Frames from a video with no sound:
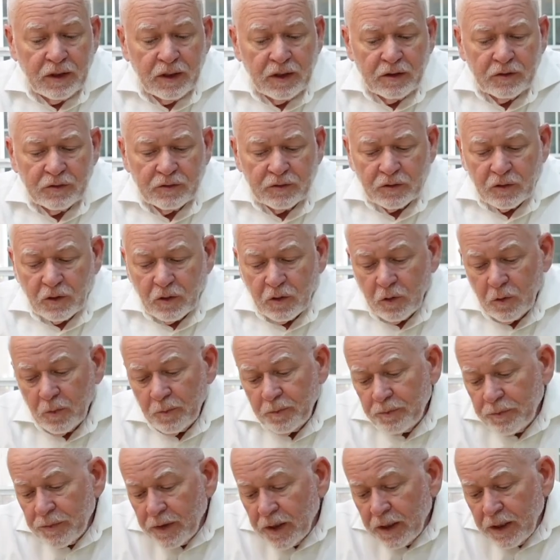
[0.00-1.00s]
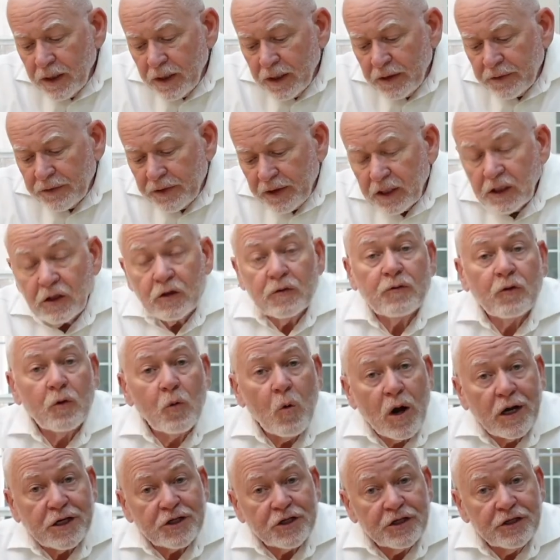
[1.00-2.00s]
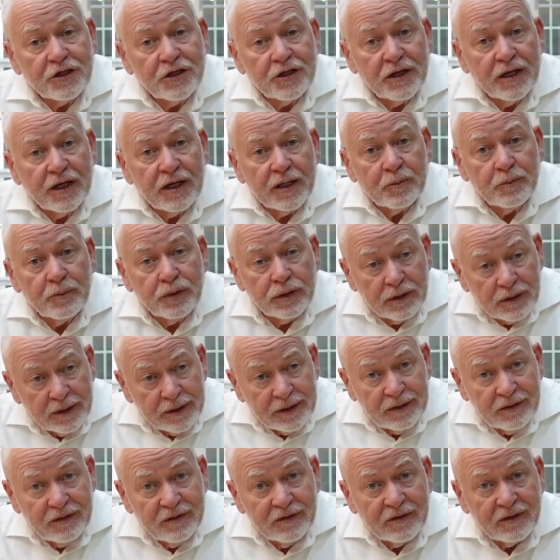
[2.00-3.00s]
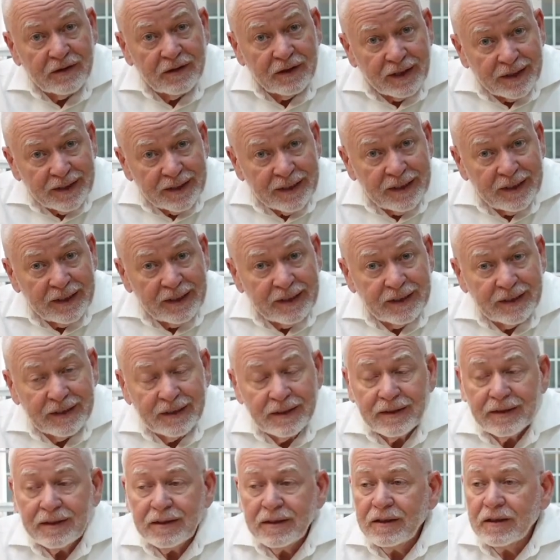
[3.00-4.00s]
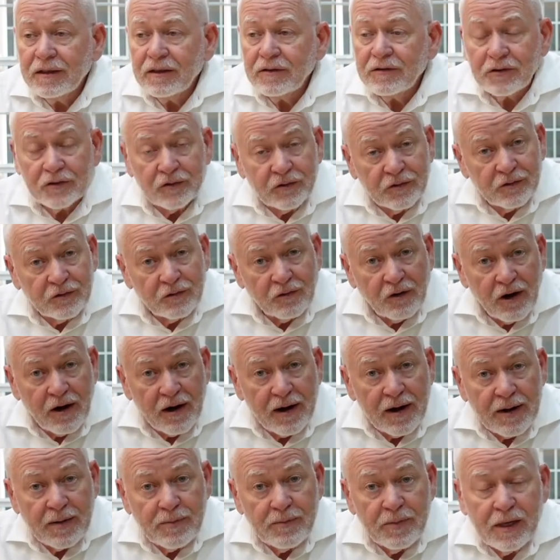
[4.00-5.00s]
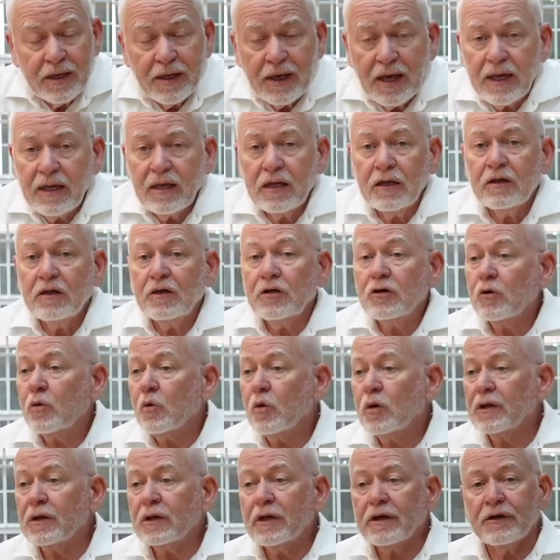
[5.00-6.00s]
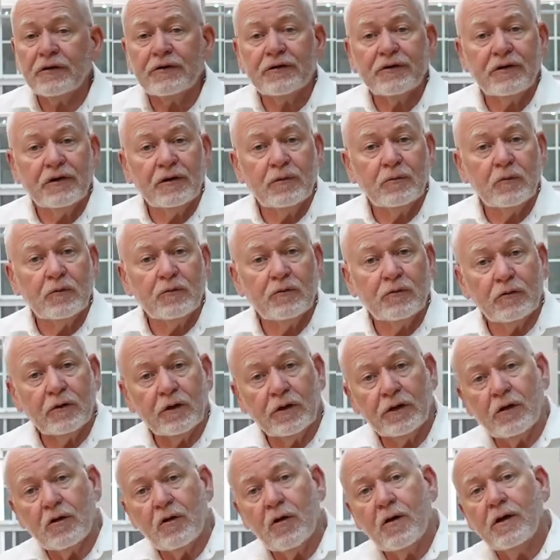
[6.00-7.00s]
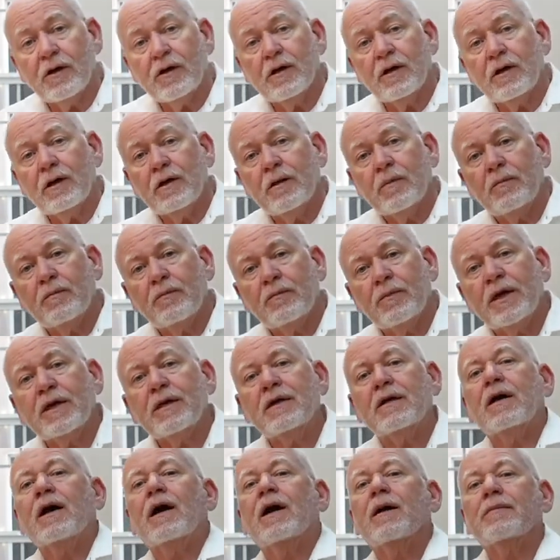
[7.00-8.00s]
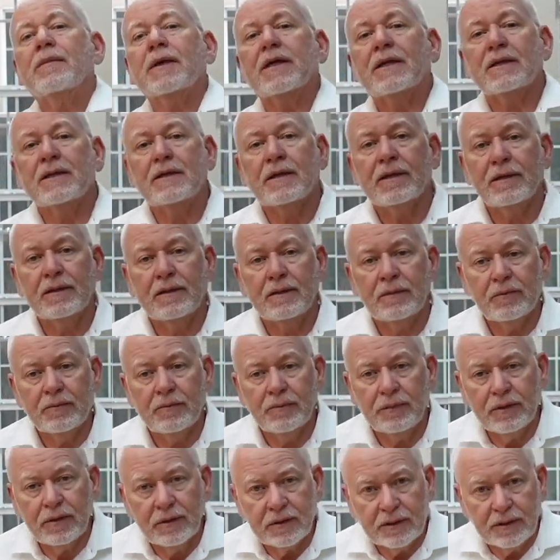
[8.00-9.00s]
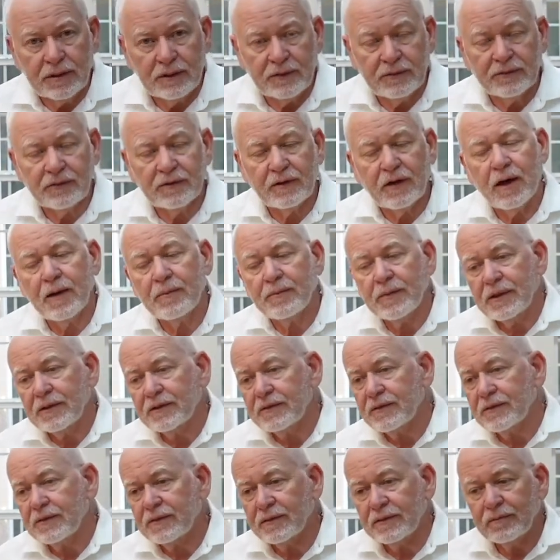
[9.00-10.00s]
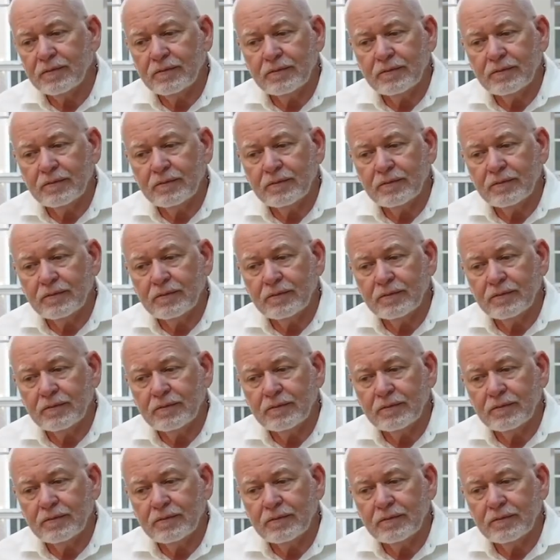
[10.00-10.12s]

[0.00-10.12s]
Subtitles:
So thank you for watching today. Please like, subscribe, and one last thing before I go. Make a comment. Please, comments